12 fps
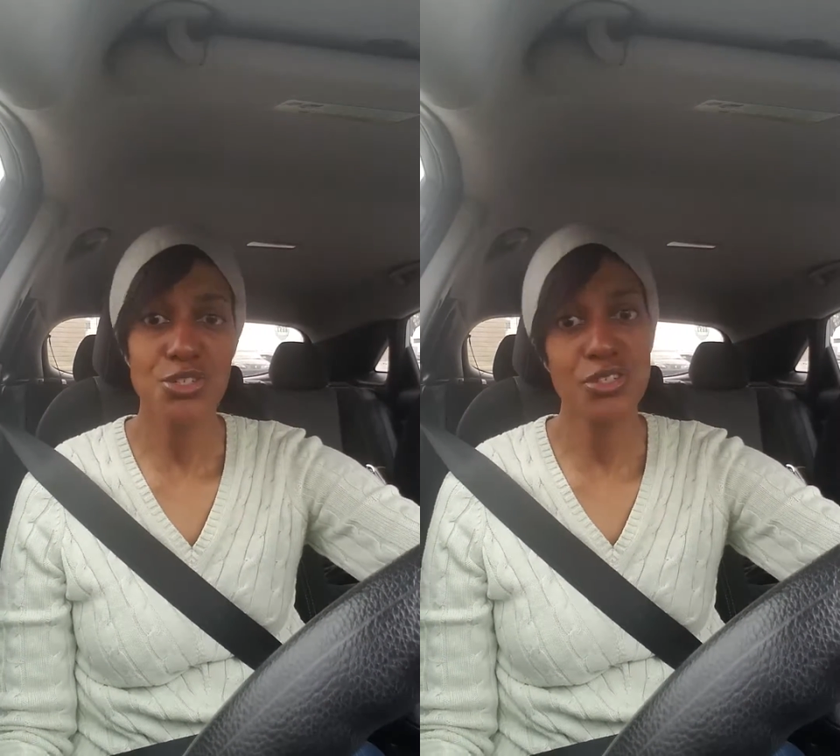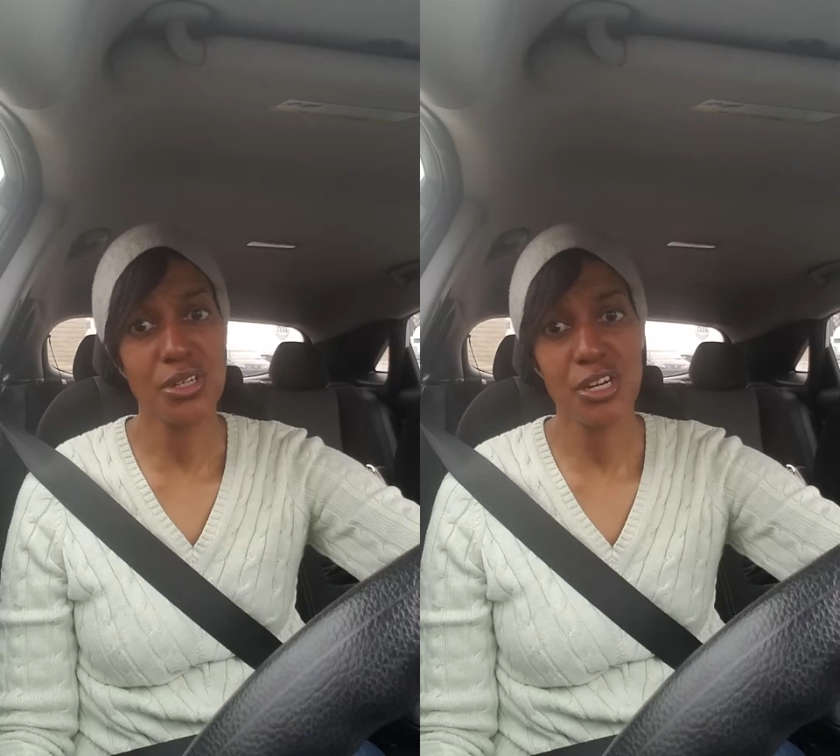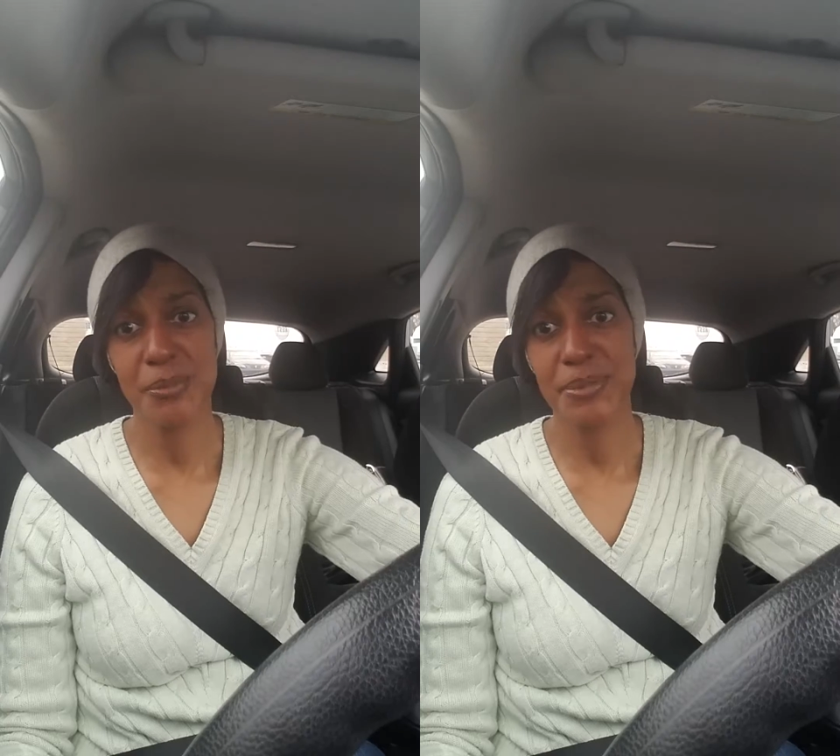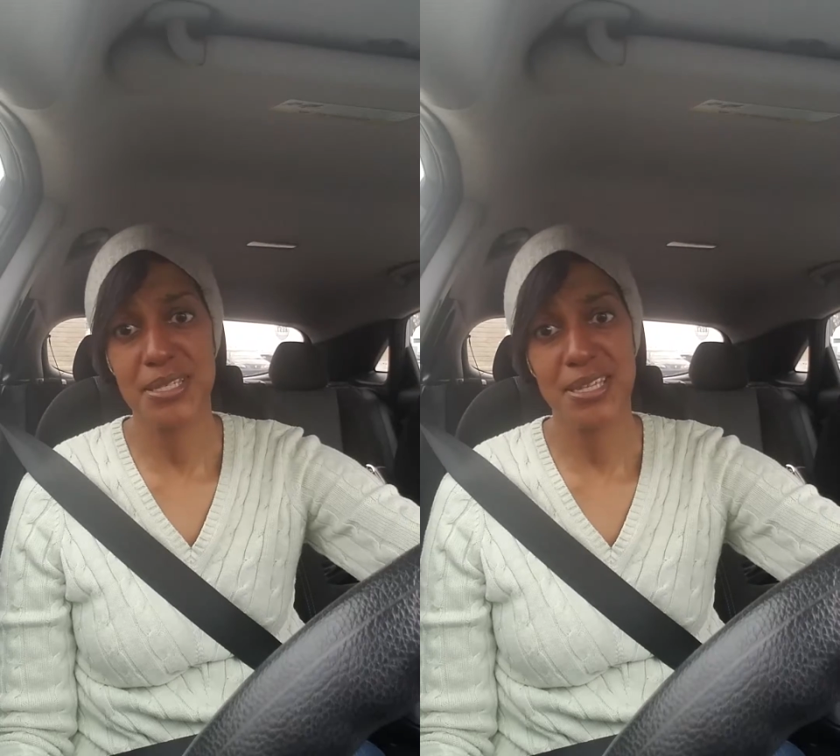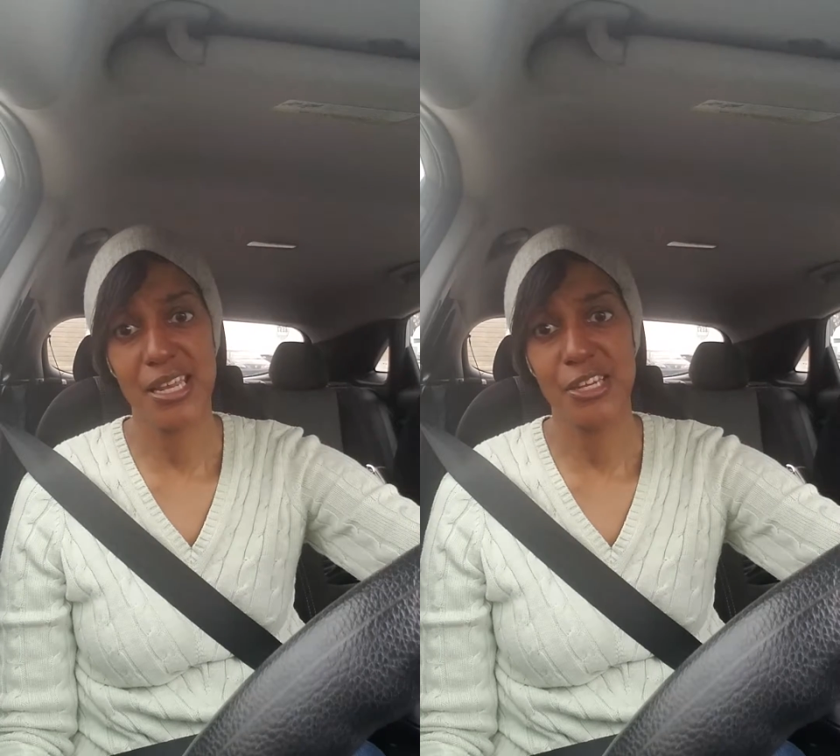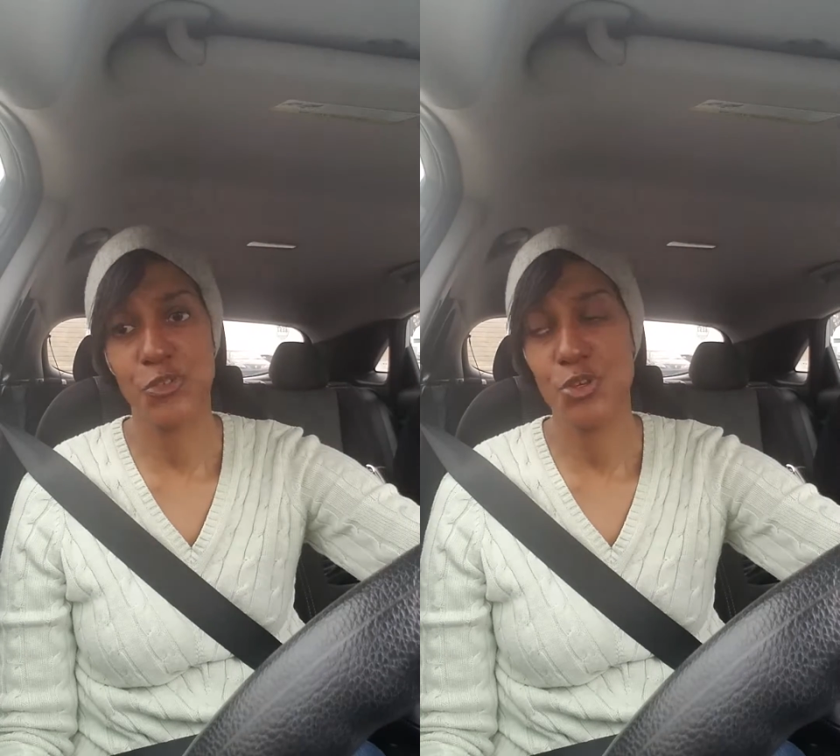accomplish
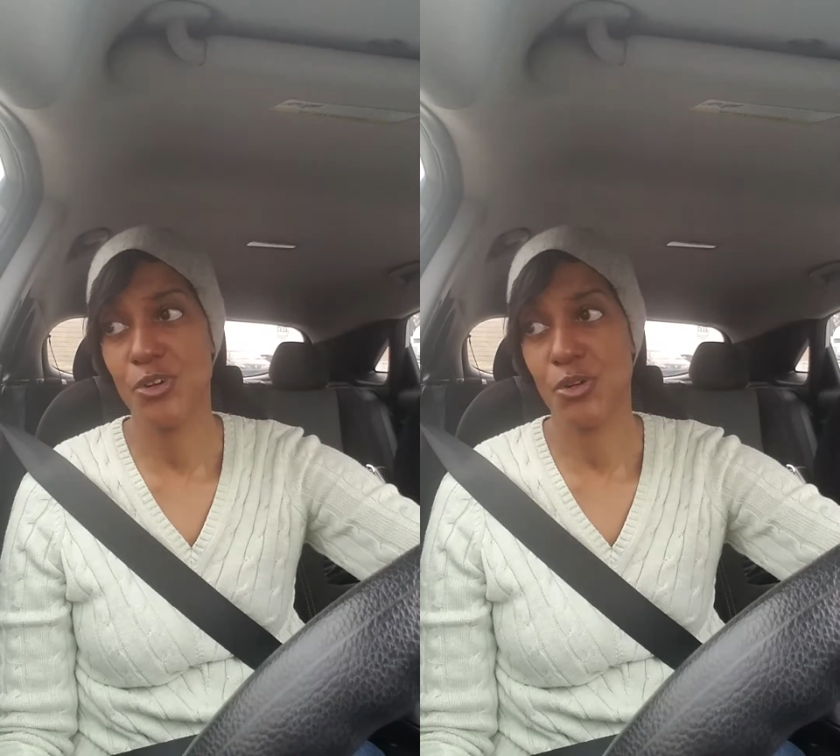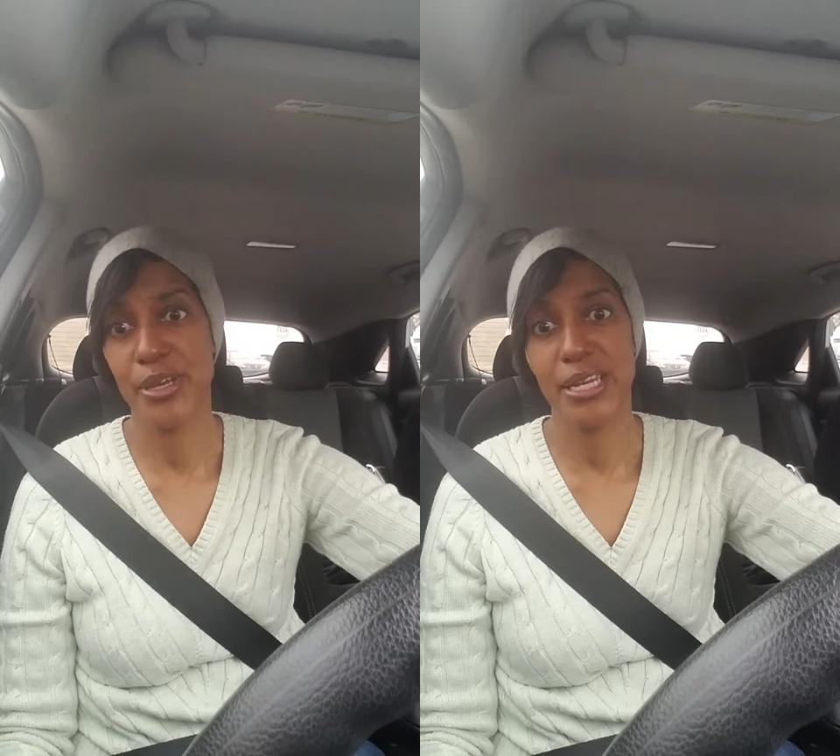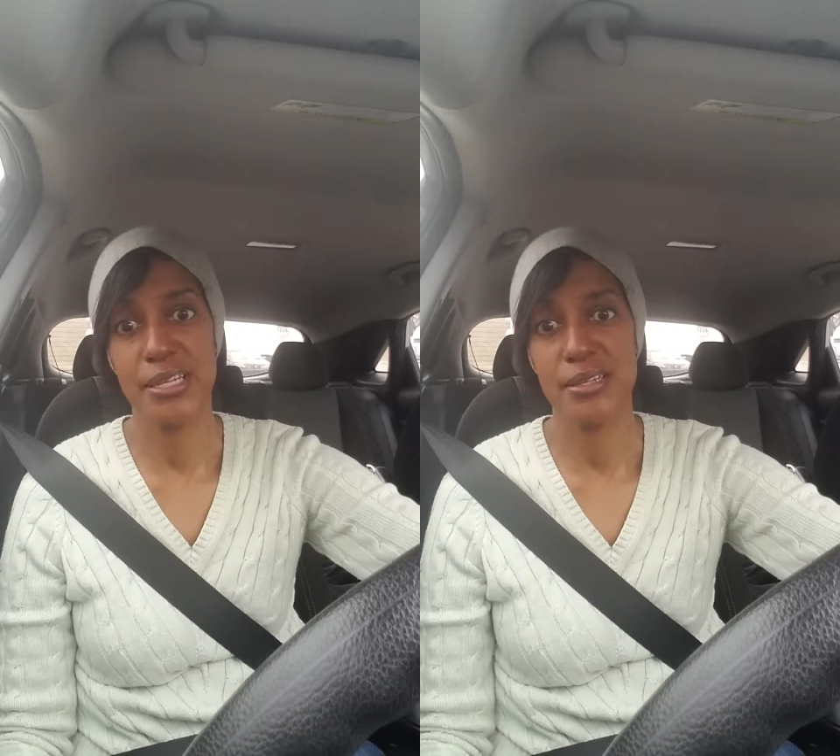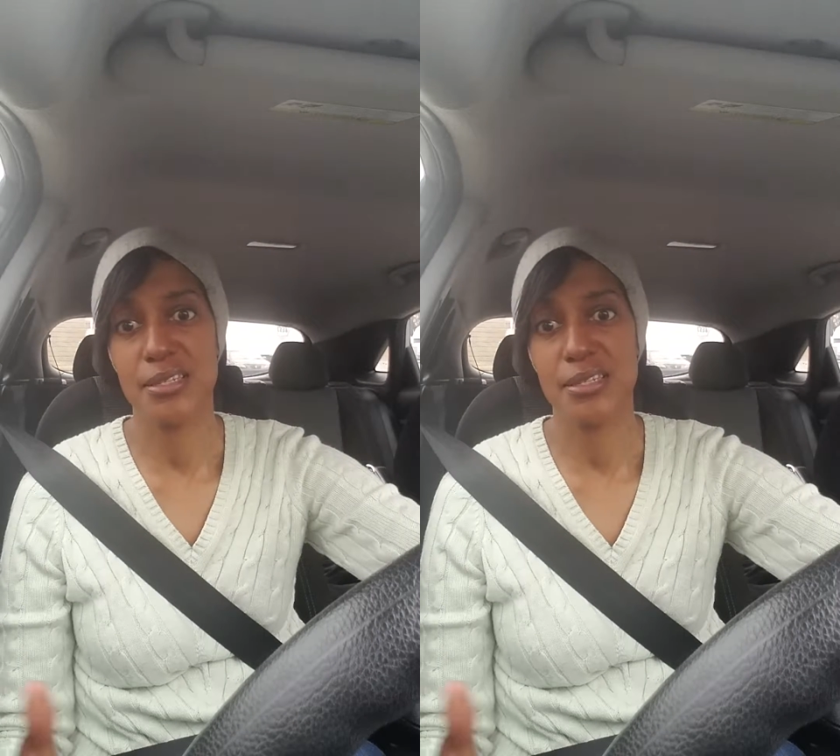that if you've already